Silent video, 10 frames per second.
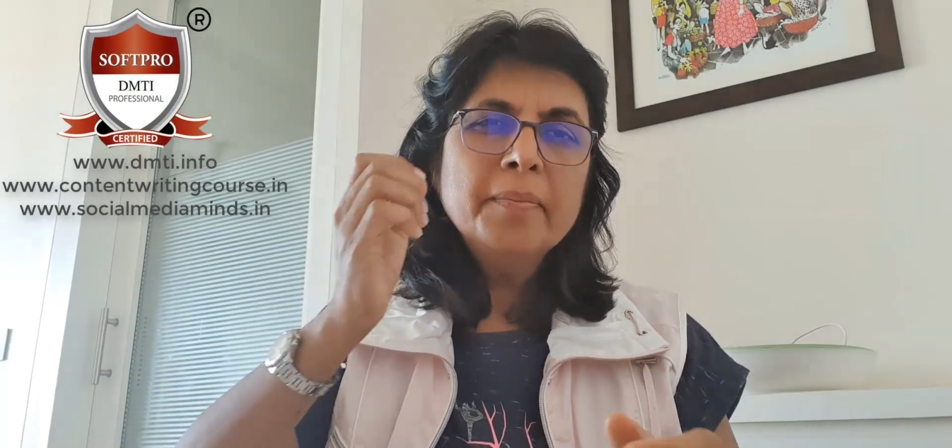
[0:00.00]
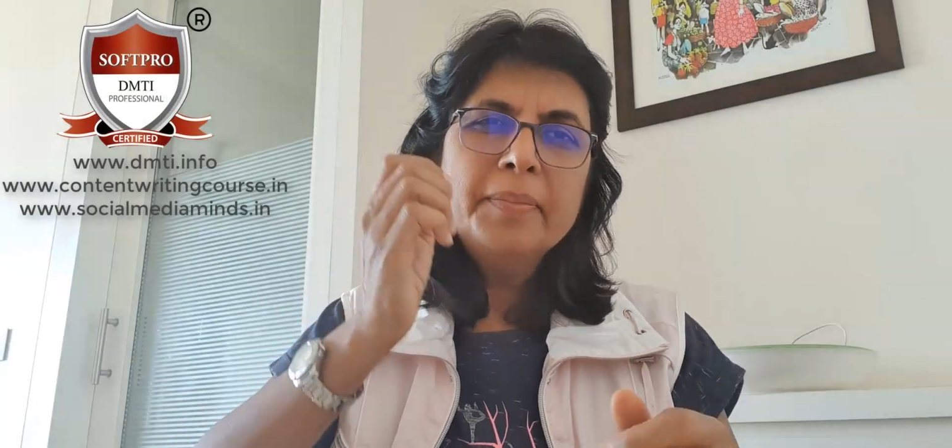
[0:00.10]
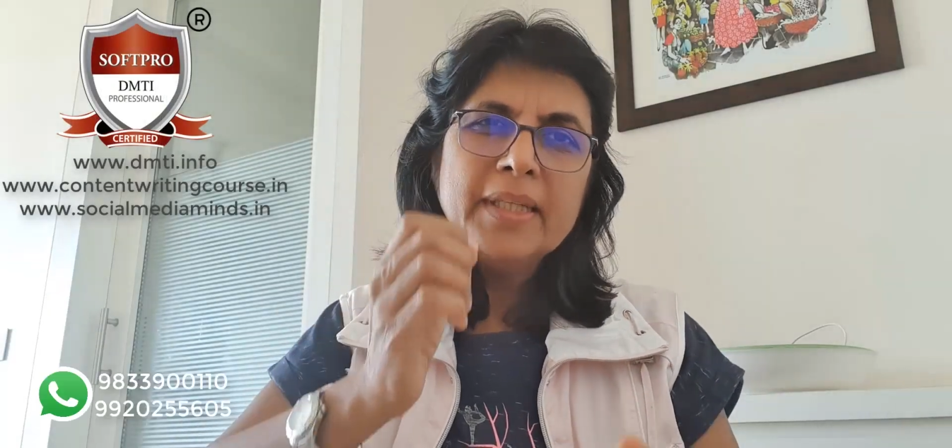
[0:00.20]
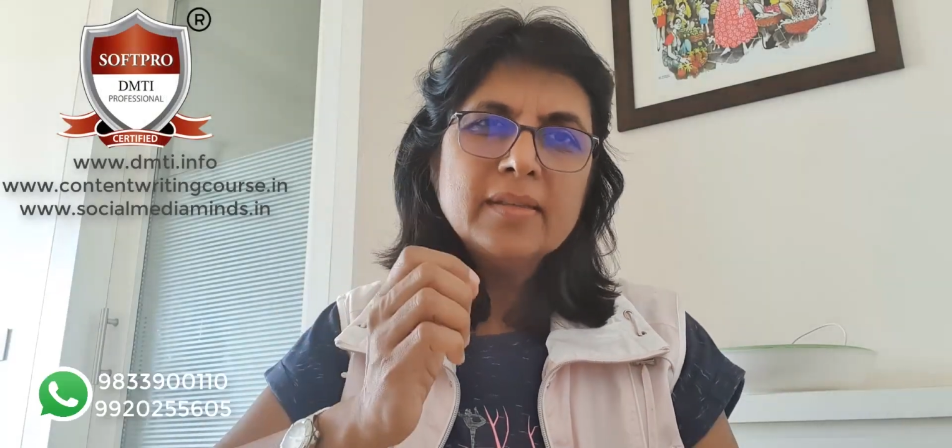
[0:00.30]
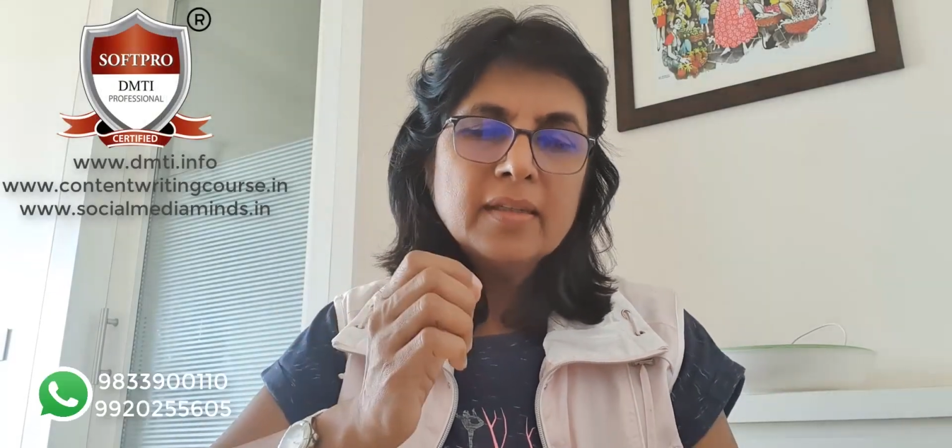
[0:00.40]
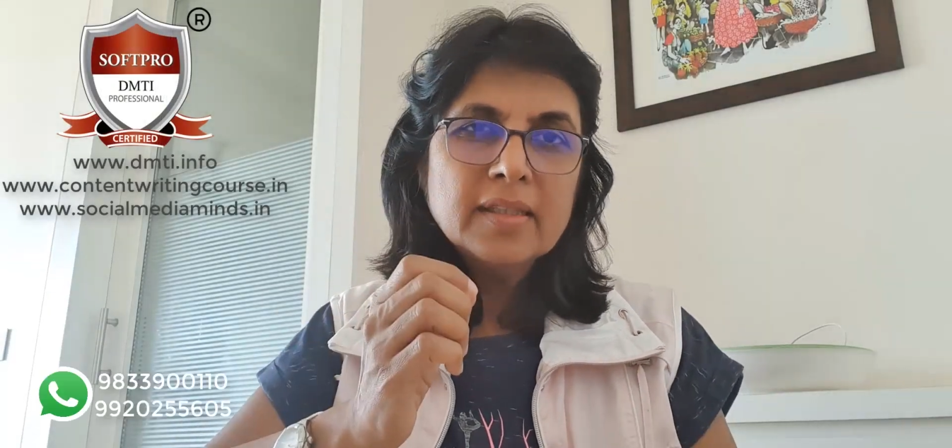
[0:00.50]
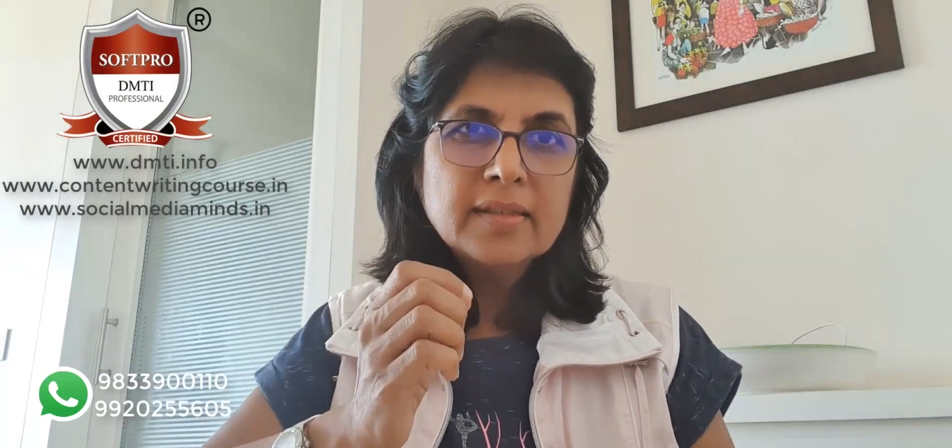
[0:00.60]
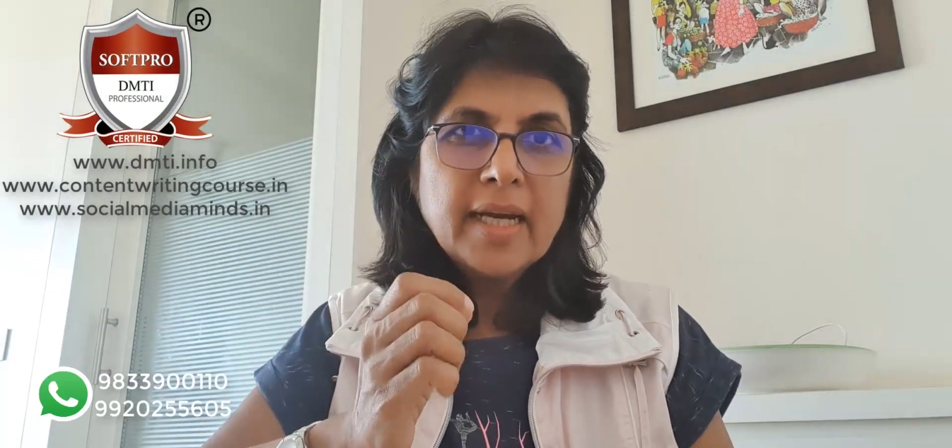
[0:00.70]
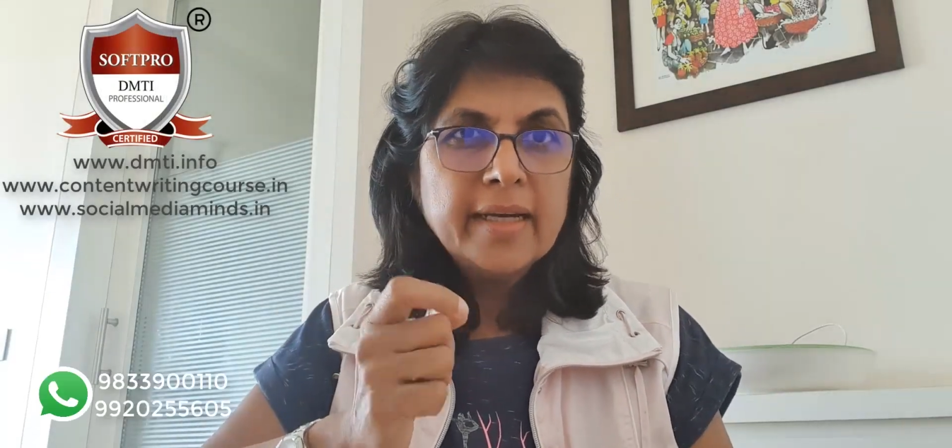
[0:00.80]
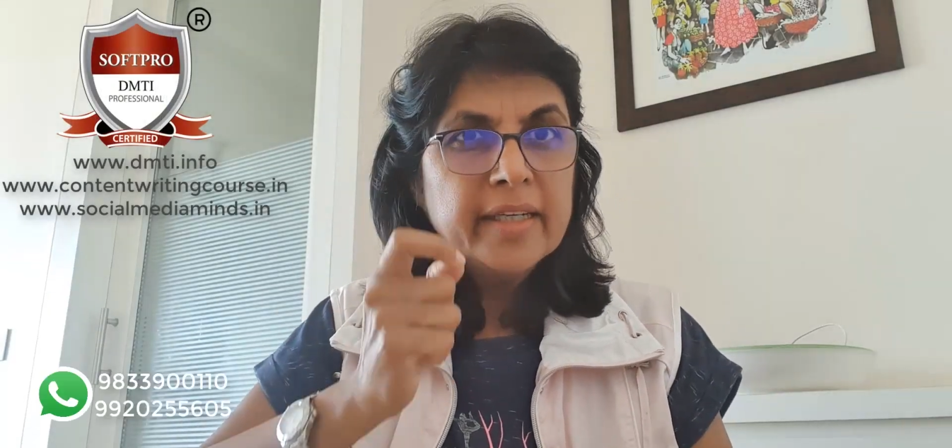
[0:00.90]
please
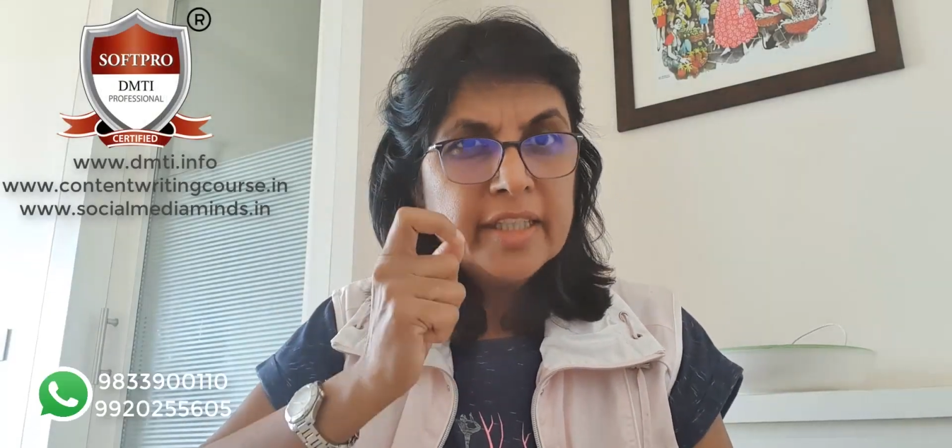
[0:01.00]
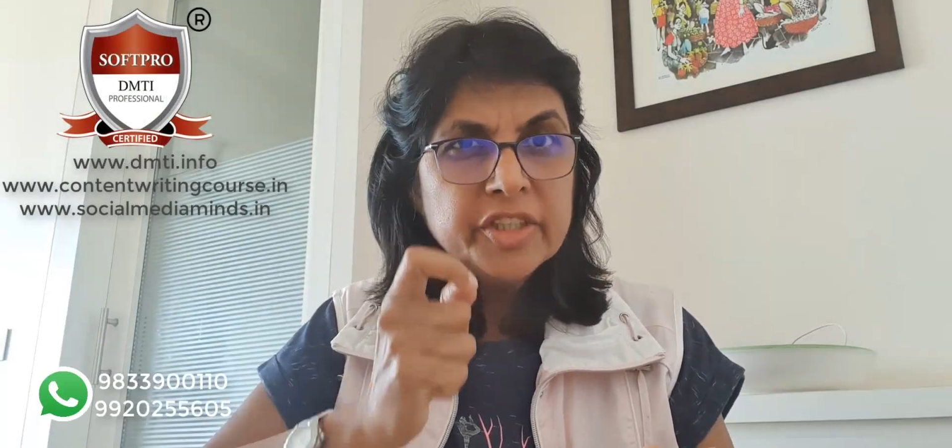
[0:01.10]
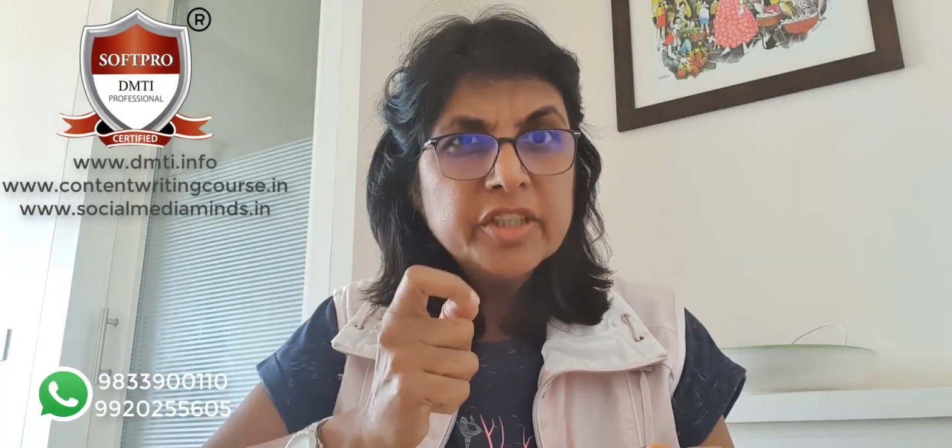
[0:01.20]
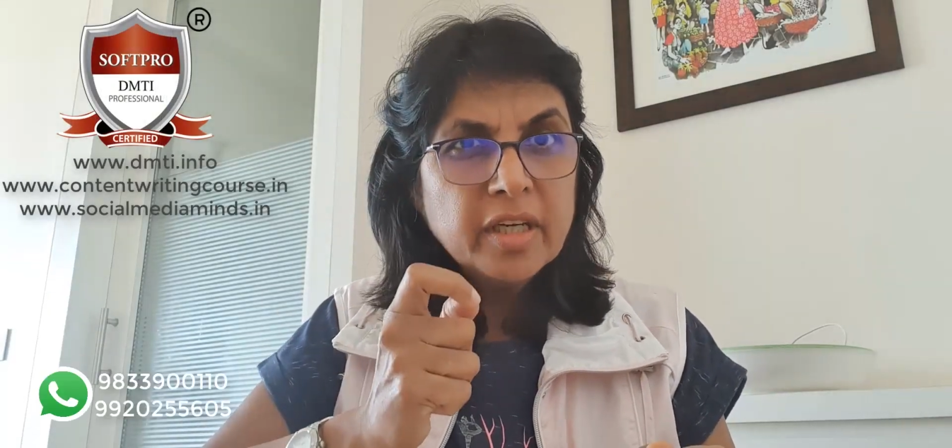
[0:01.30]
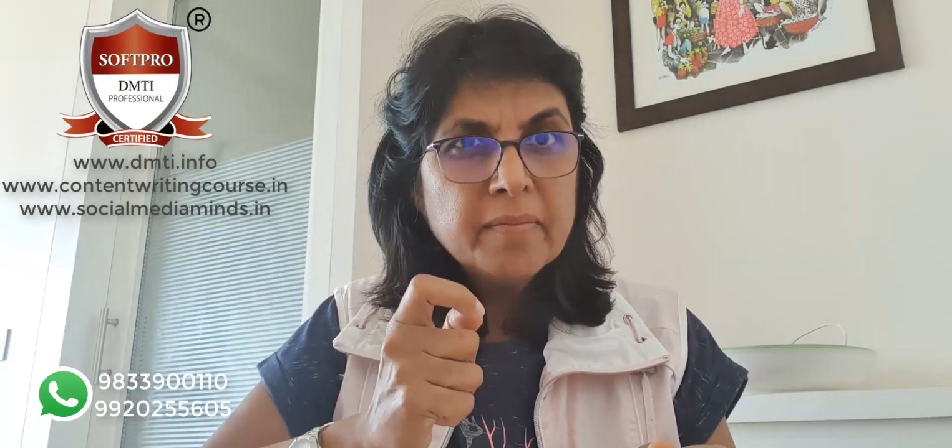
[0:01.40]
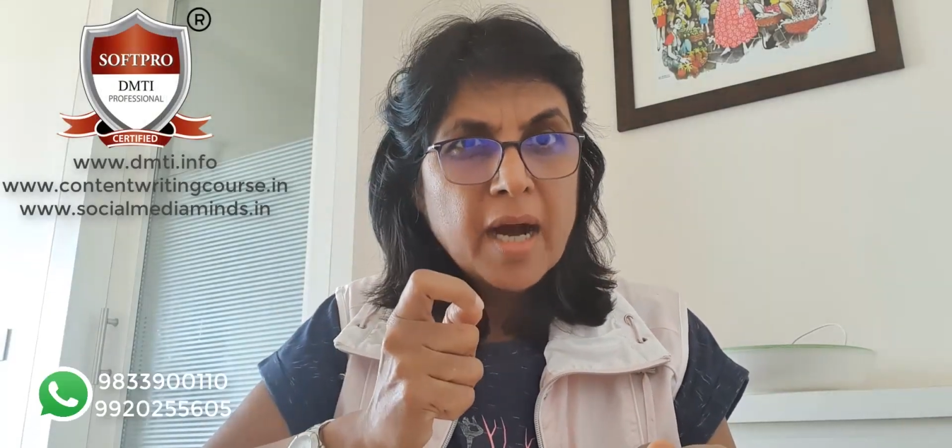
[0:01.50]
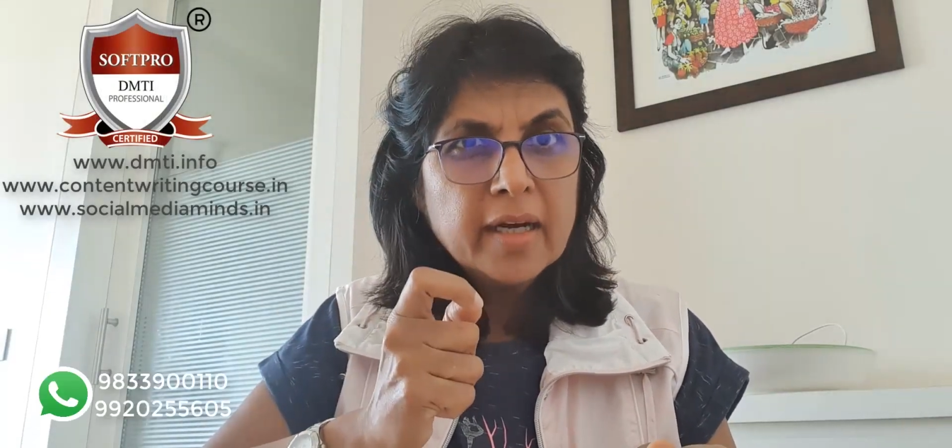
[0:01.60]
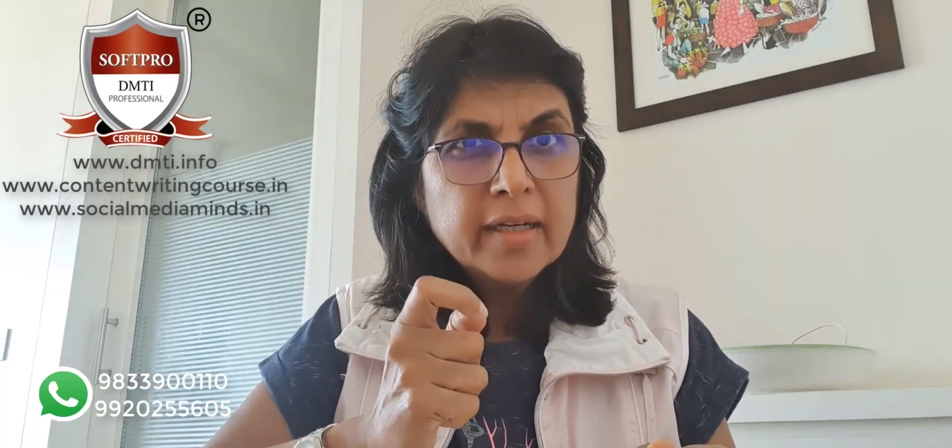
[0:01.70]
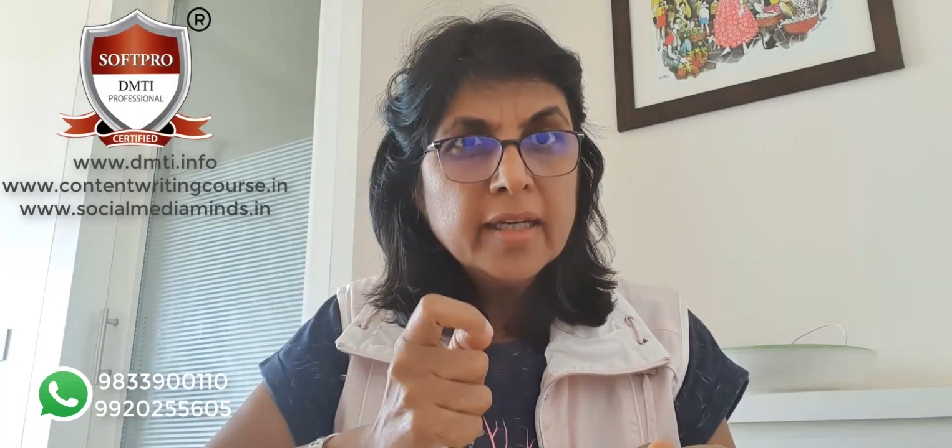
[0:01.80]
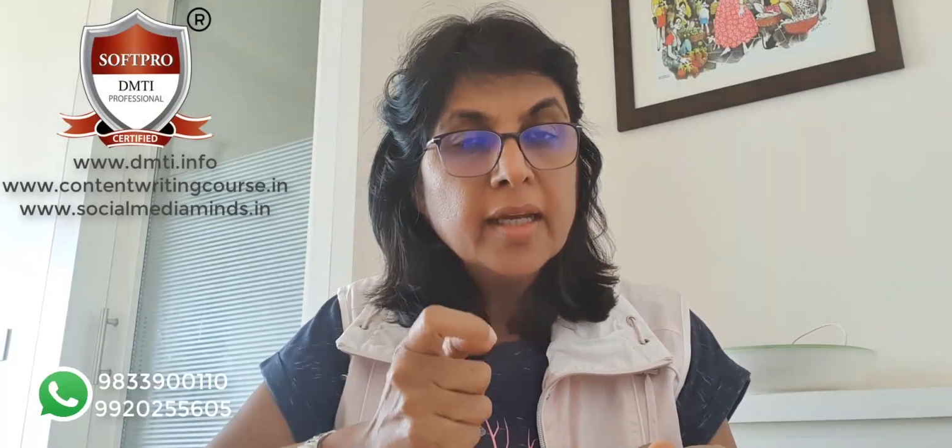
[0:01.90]
understand digital
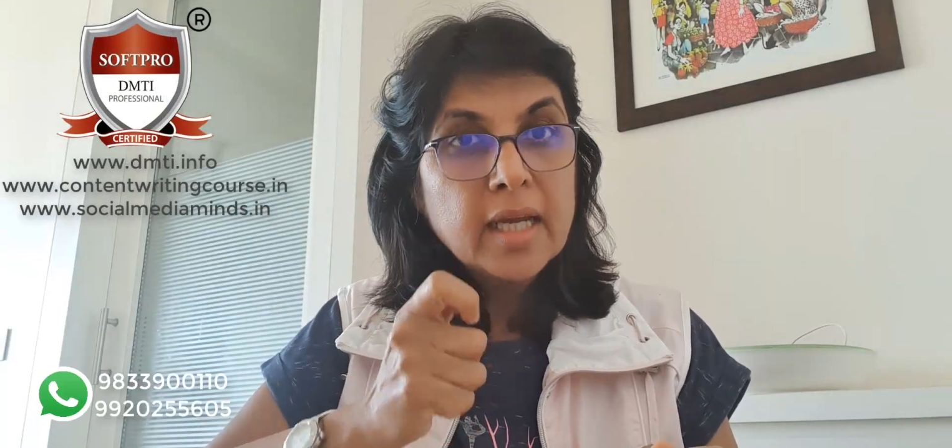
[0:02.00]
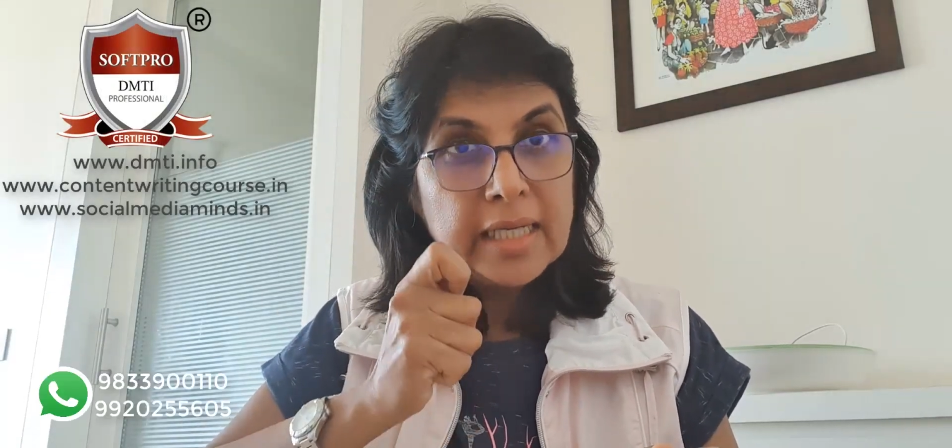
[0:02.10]
marketing